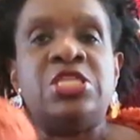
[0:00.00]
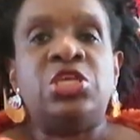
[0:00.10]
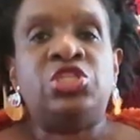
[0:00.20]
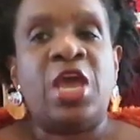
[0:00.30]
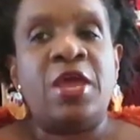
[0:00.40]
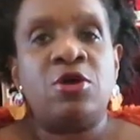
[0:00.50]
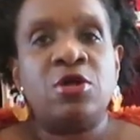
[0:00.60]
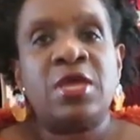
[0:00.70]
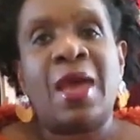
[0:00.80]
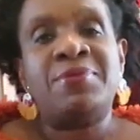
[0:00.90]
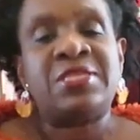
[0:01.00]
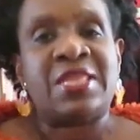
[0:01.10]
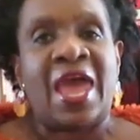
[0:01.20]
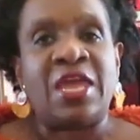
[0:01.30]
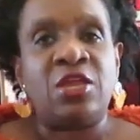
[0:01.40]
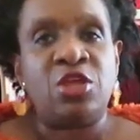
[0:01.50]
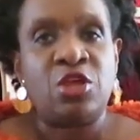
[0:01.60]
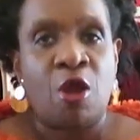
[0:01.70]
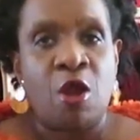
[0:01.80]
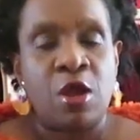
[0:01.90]
the J-hook kept snagging the
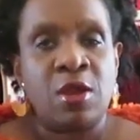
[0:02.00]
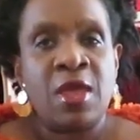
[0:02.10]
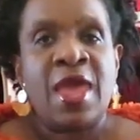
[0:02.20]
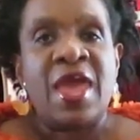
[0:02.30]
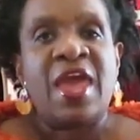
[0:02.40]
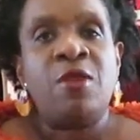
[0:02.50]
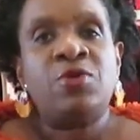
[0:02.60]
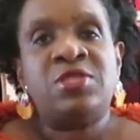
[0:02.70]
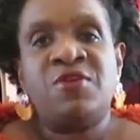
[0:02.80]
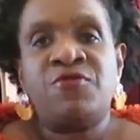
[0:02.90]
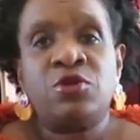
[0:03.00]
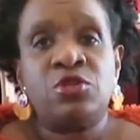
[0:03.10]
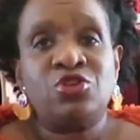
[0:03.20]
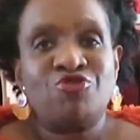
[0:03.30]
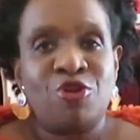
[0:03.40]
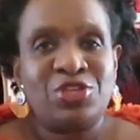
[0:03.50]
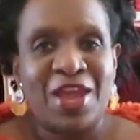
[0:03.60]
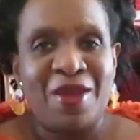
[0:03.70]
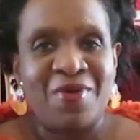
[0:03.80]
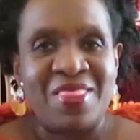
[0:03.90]
yarn, and it was difficult to
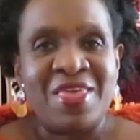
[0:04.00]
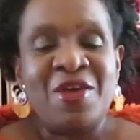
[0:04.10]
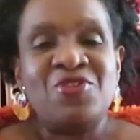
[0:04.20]
crochet with.